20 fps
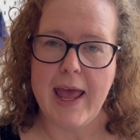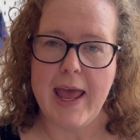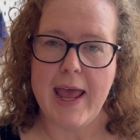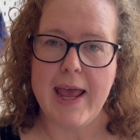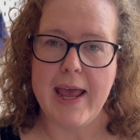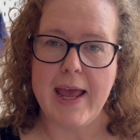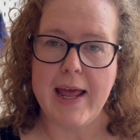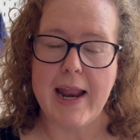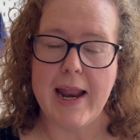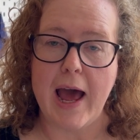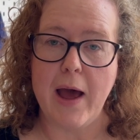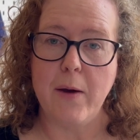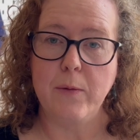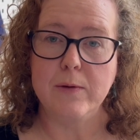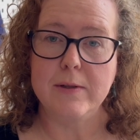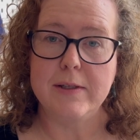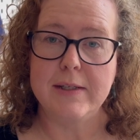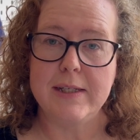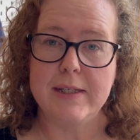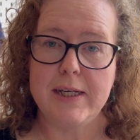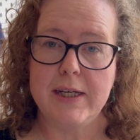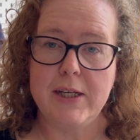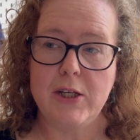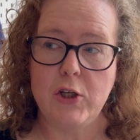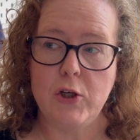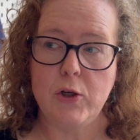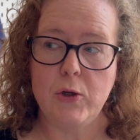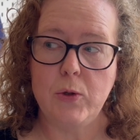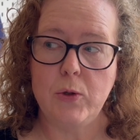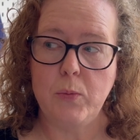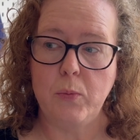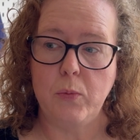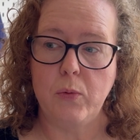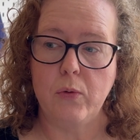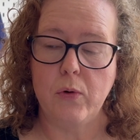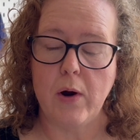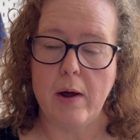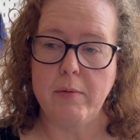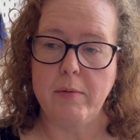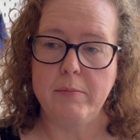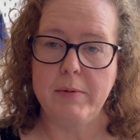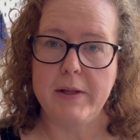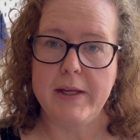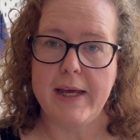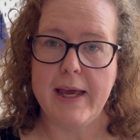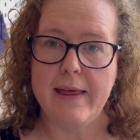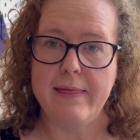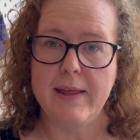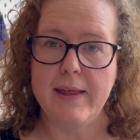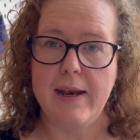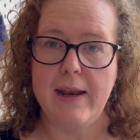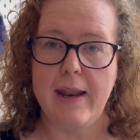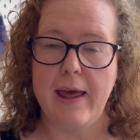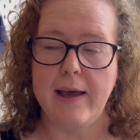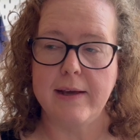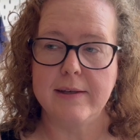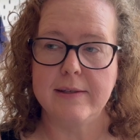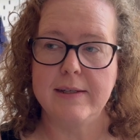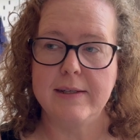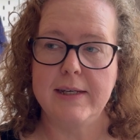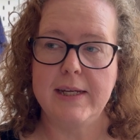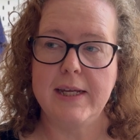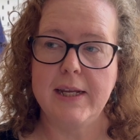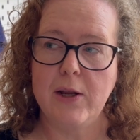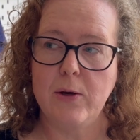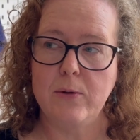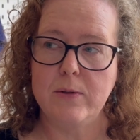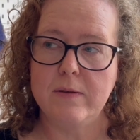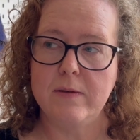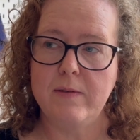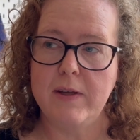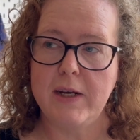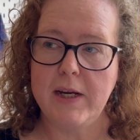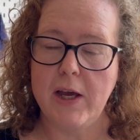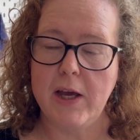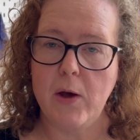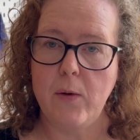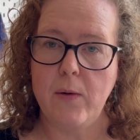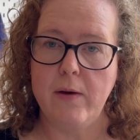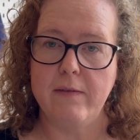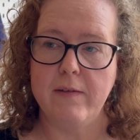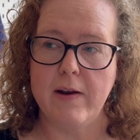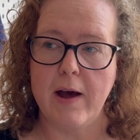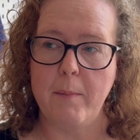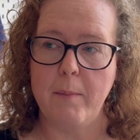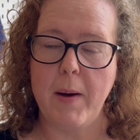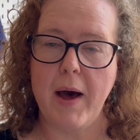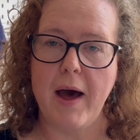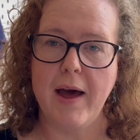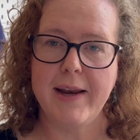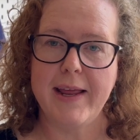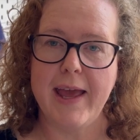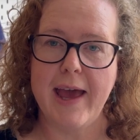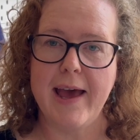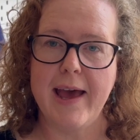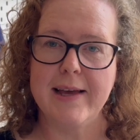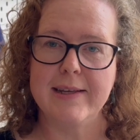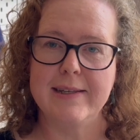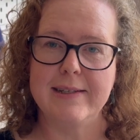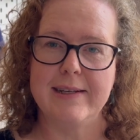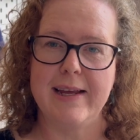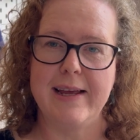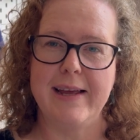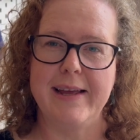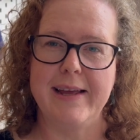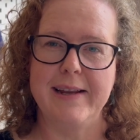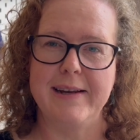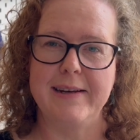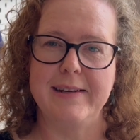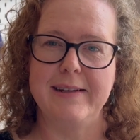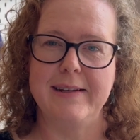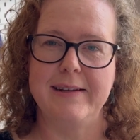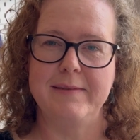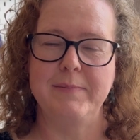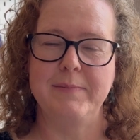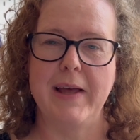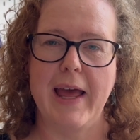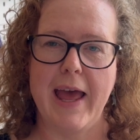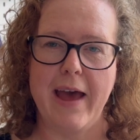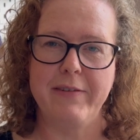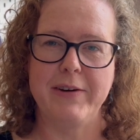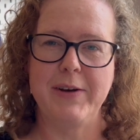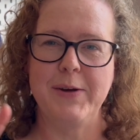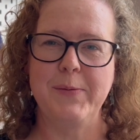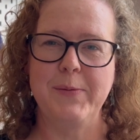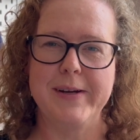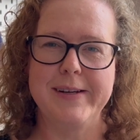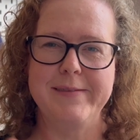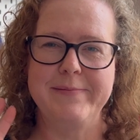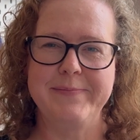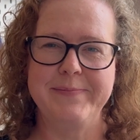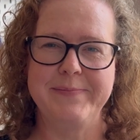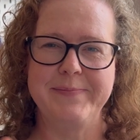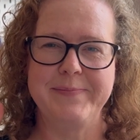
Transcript: And I will see you probably in the next Knit Notes video, if not podcast. And have a good one.